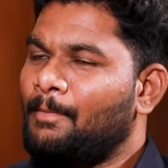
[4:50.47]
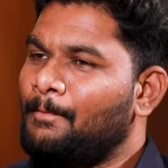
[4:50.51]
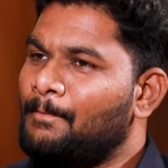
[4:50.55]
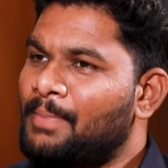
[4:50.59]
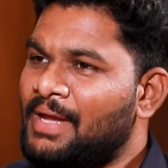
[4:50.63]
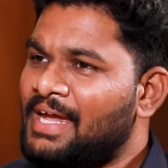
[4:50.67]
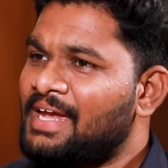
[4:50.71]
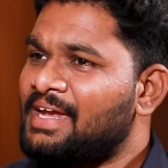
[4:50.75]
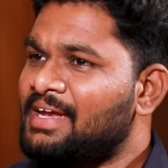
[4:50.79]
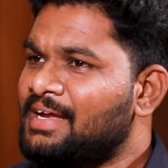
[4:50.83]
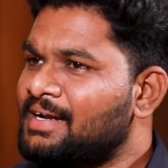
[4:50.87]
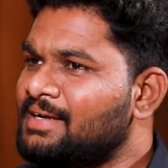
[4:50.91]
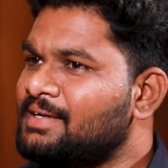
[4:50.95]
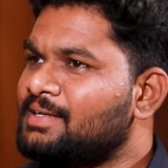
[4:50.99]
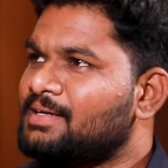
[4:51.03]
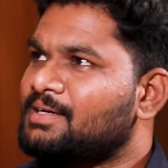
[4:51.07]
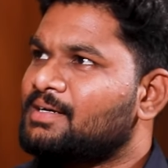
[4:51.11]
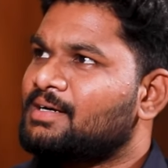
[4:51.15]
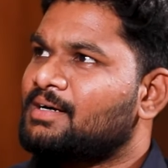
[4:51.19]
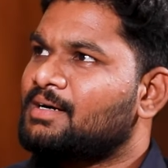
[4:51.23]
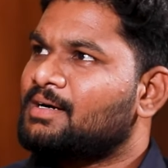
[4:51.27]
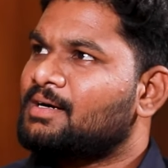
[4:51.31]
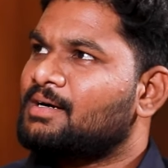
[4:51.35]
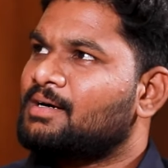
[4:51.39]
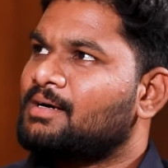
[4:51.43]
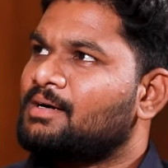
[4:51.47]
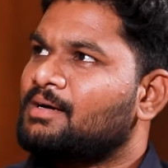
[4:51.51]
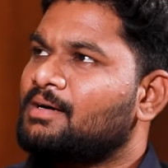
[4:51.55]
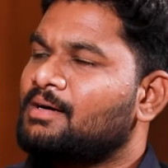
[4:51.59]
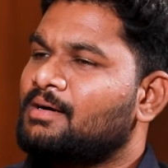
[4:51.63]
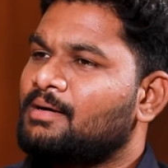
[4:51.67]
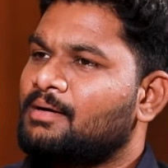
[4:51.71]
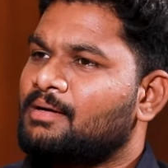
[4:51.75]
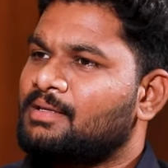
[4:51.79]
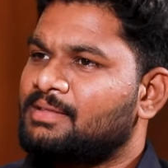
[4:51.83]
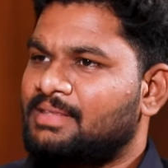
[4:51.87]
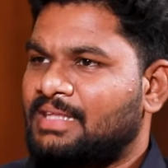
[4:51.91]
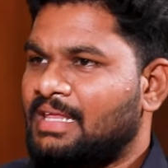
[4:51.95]
Be it
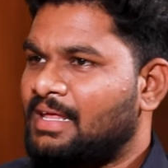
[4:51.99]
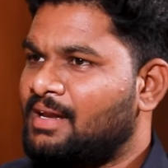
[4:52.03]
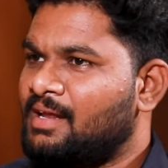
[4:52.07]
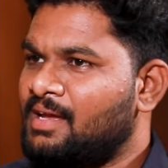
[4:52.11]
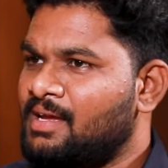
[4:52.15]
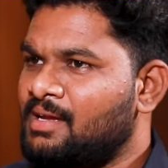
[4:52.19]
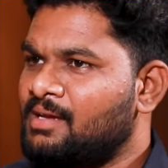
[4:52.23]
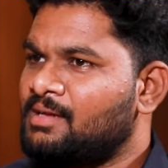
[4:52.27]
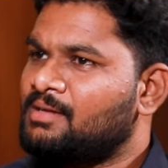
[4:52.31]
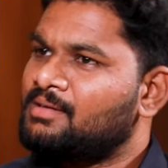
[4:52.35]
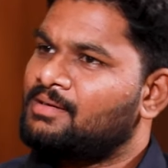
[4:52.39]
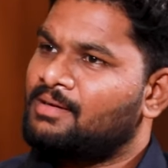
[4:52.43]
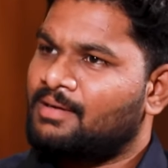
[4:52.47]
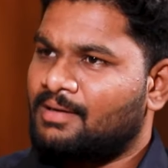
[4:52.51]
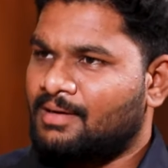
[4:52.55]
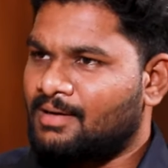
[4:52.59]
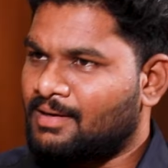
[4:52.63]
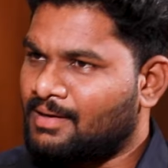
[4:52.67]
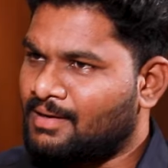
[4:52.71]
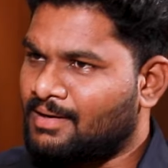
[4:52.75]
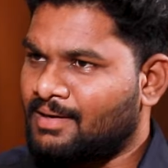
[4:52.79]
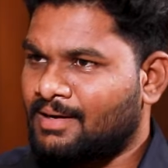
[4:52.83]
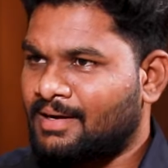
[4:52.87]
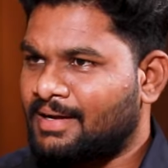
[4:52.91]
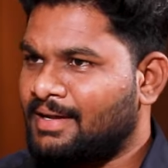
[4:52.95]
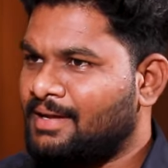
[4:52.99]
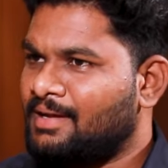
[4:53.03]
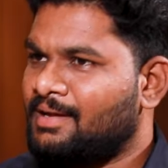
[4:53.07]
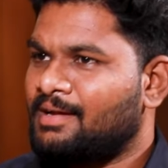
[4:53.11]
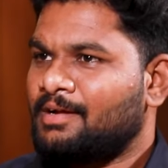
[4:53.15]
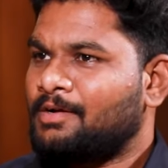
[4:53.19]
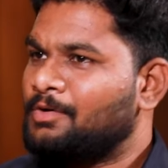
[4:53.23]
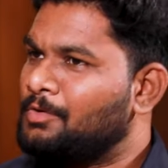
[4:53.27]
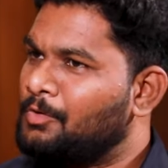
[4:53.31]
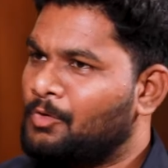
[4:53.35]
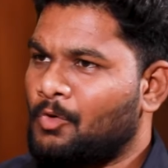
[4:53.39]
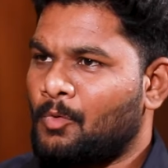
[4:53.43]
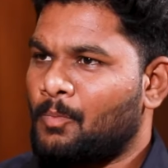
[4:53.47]
very uh, high
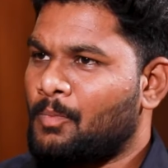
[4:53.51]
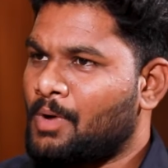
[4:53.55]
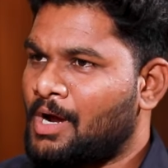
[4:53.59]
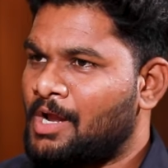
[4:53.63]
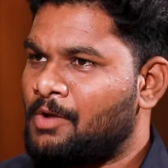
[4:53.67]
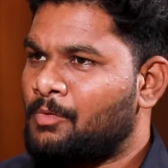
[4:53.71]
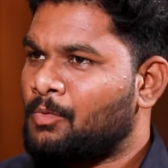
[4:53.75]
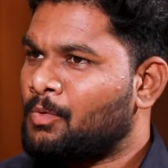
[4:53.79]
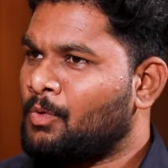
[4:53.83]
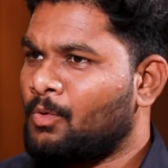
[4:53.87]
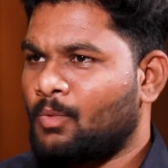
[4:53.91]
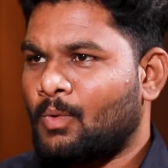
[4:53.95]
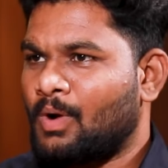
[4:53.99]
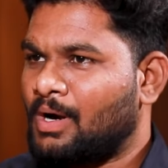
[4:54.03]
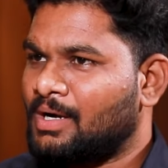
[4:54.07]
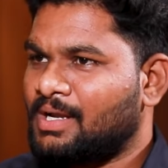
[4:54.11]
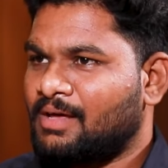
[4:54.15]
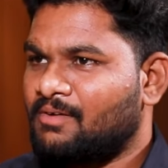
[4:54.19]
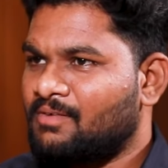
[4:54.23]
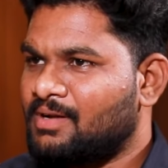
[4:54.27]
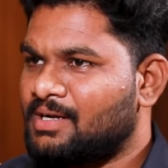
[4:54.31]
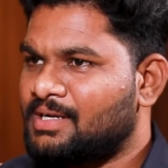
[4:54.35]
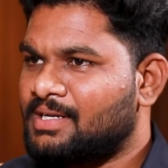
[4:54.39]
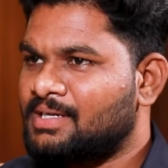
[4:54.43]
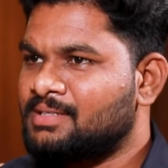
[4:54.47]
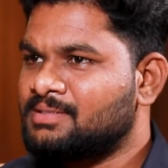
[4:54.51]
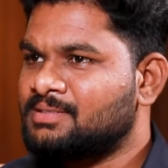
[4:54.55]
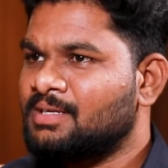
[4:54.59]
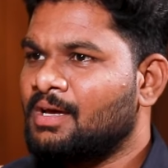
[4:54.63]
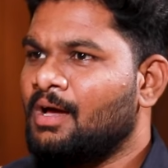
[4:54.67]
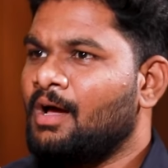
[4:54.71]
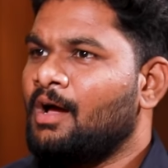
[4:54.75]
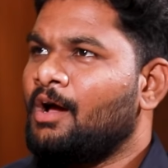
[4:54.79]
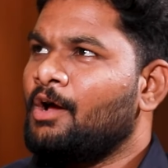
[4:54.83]
2.0, whatever it is,